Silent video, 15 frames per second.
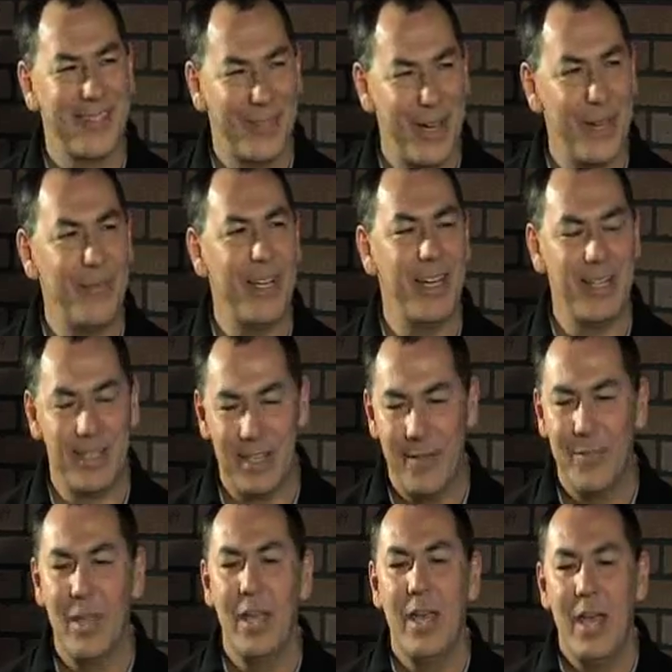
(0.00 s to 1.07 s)
5 days.
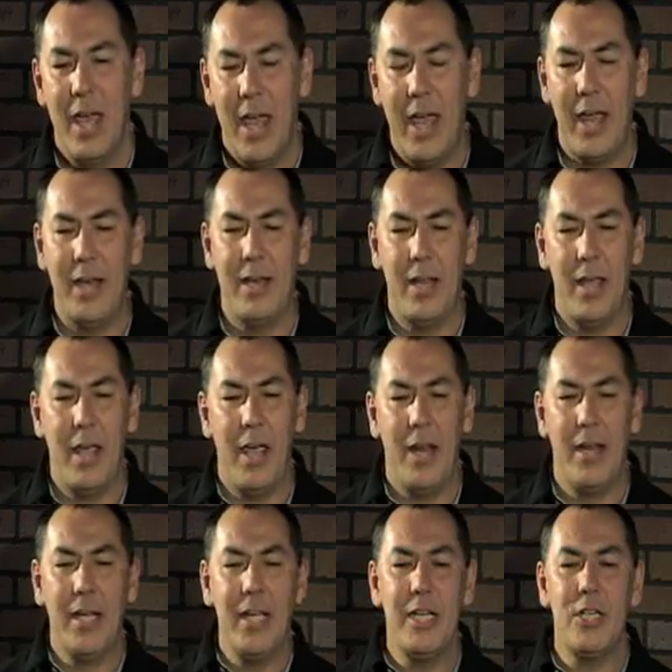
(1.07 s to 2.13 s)

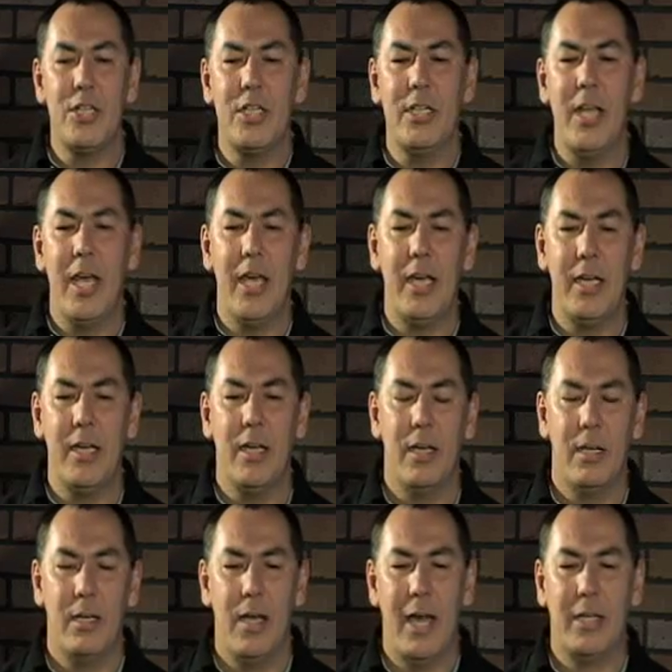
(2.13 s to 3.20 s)
and each day
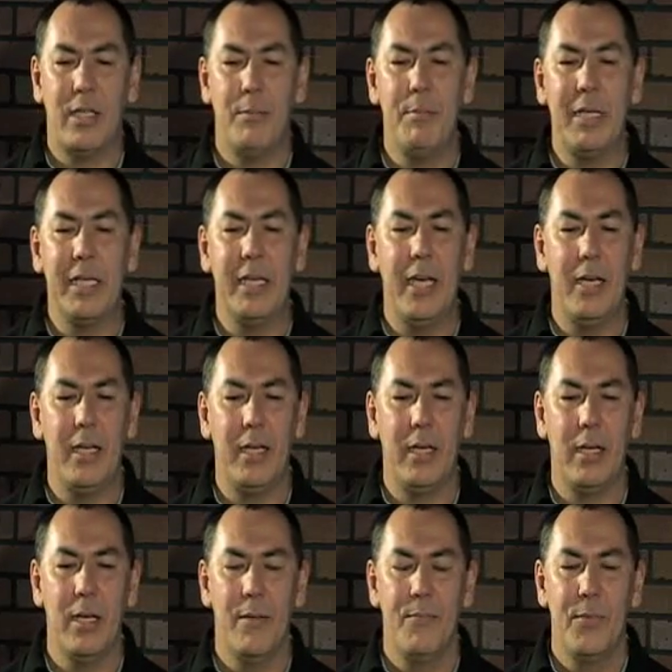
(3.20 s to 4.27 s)
at the
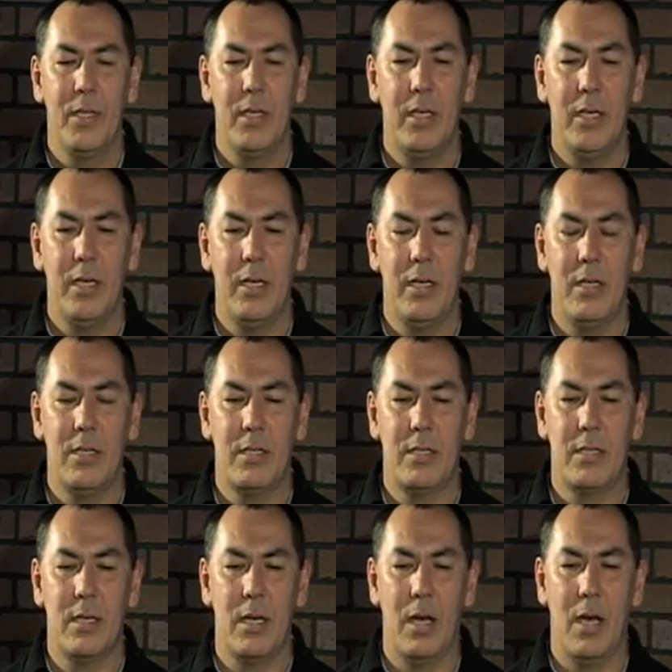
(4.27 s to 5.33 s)
beginning
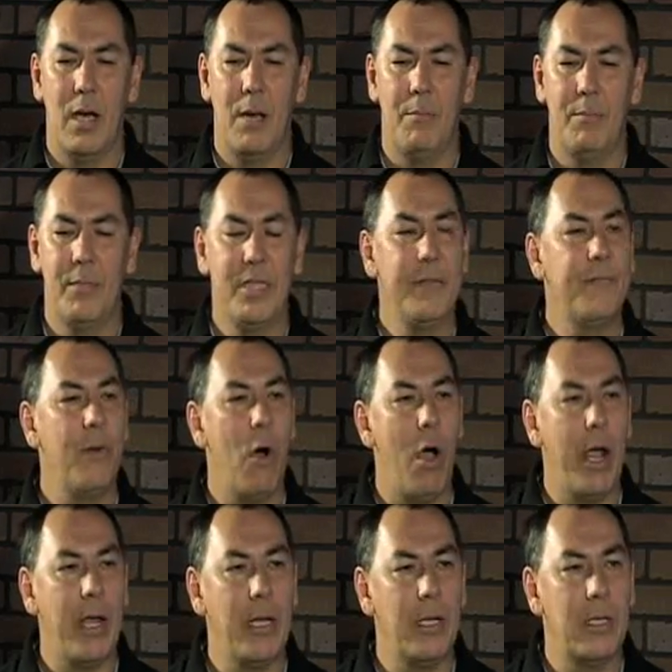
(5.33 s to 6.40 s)
is
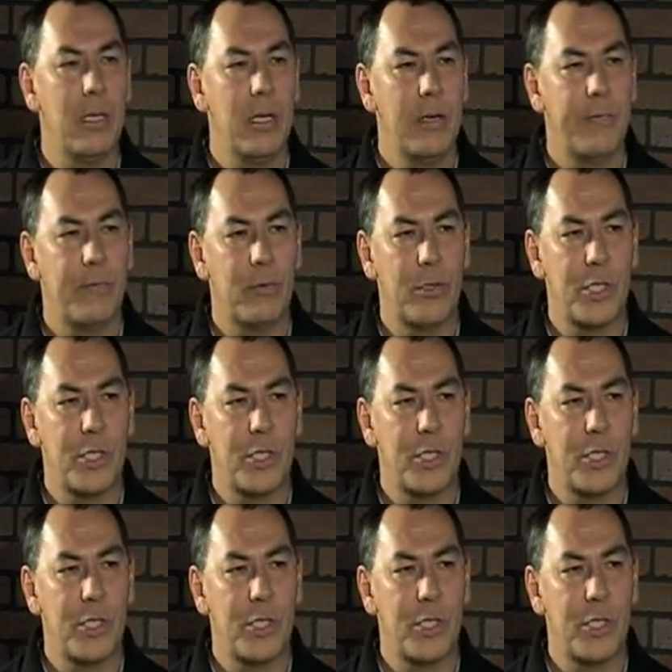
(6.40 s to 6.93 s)
defined for